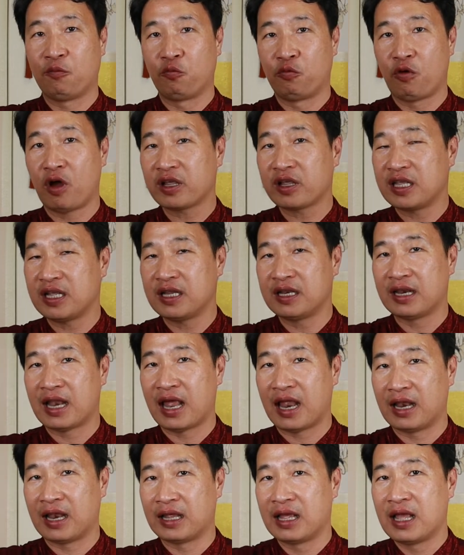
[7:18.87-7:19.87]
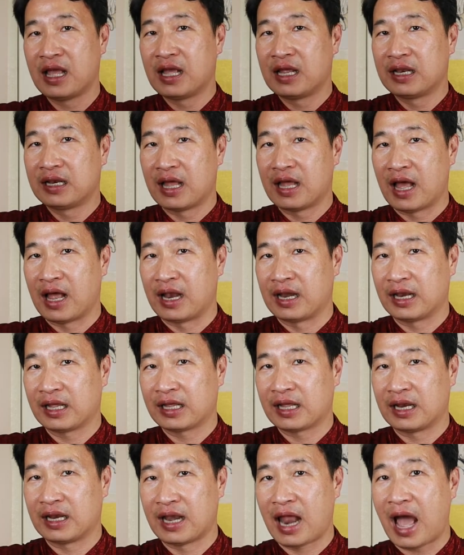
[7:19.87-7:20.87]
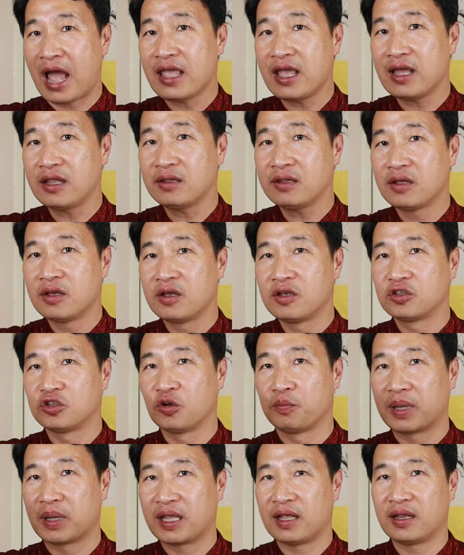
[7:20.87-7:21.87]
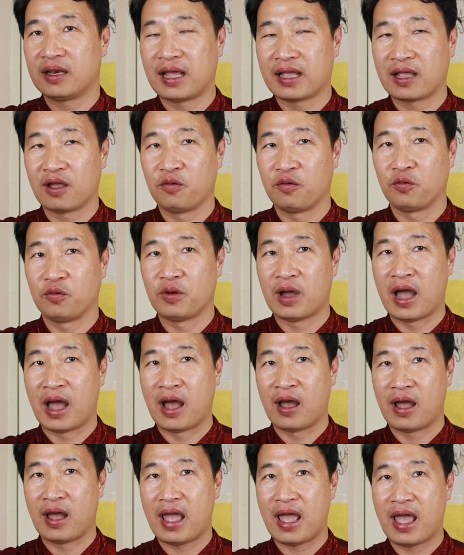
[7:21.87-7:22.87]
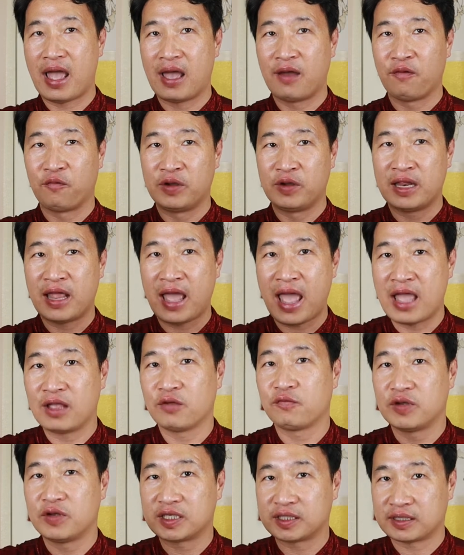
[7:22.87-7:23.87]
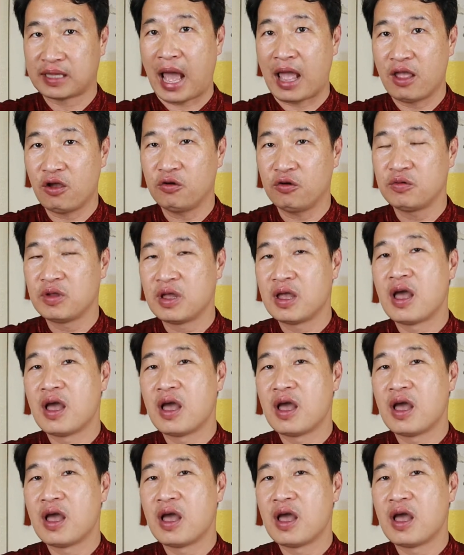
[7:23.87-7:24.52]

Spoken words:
rocky like a lion, so make it like a really angry style.